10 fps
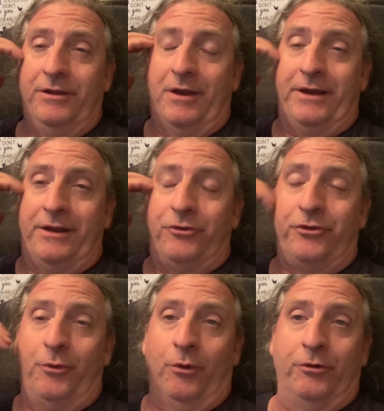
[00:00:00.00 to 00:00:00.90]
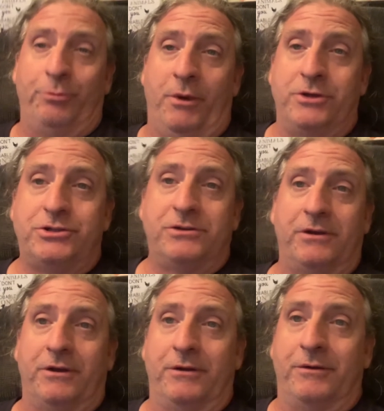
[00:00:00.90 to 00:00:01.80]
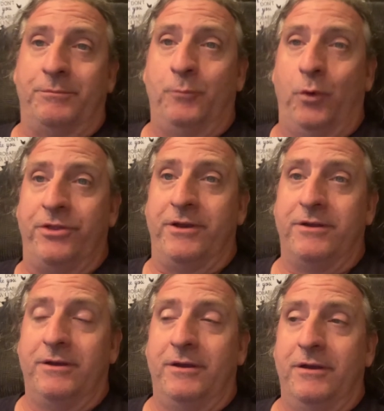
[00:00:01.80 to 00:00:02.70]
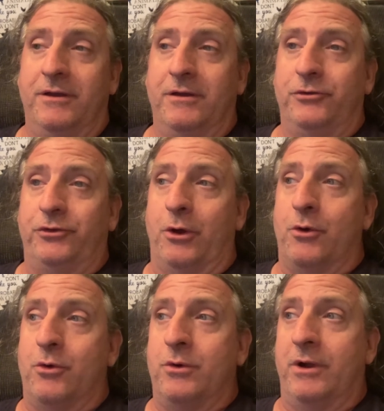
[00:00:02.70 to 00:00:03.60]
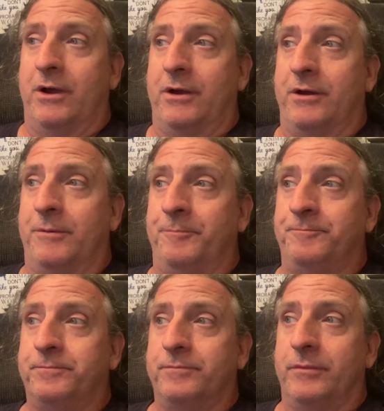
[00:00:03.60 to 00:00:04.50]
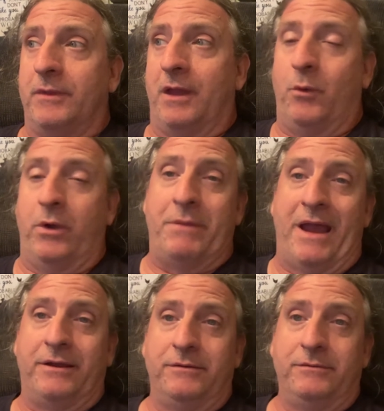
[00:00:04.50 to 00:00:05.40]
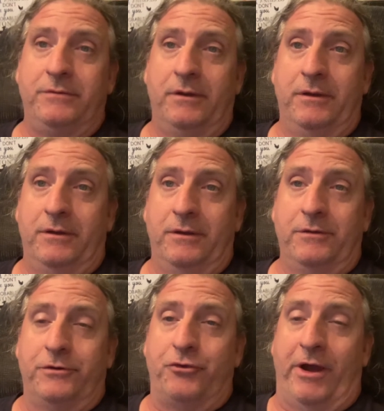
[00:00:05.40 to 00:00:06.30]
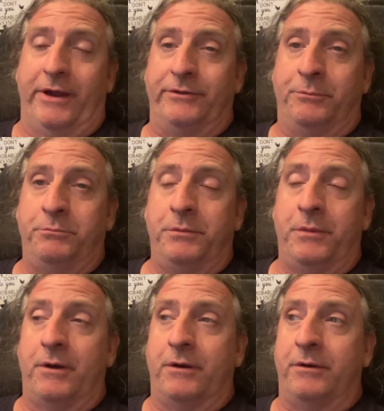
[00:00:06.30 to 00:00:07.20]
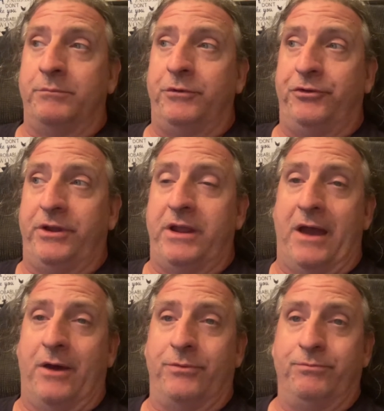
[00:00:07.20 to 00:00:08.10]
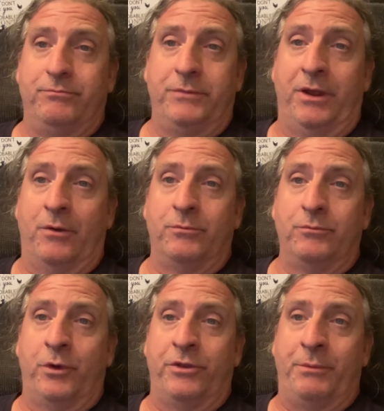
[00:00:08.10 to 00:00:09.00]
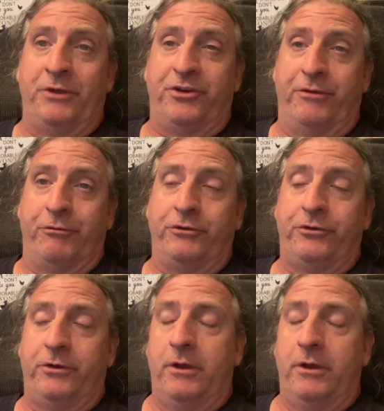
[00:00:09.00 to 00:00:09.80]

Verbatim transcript: I didn't snore as much um, with it. So um, I went back to trying them um, to see how, you know, whether it makes a difference.